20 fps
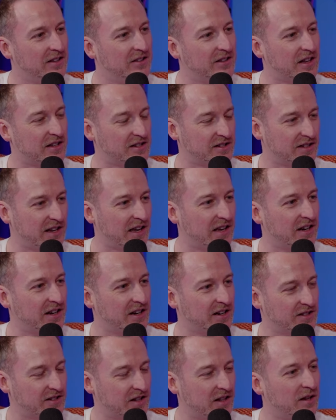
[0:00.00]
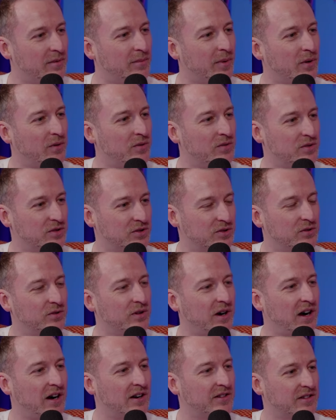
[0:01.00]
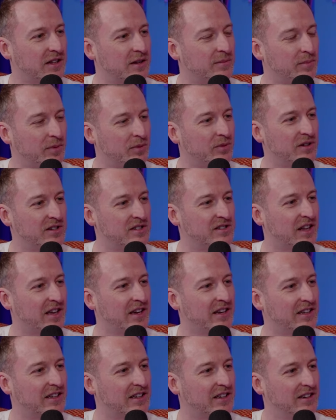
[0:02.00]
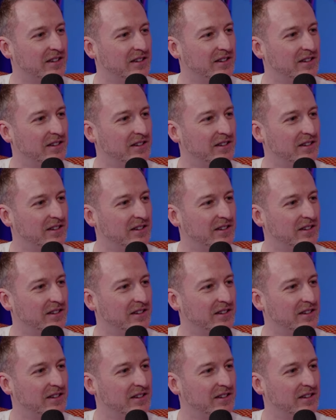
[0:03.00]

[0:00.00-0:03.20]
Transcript: this terrorist in the balls so hard he broke his leg.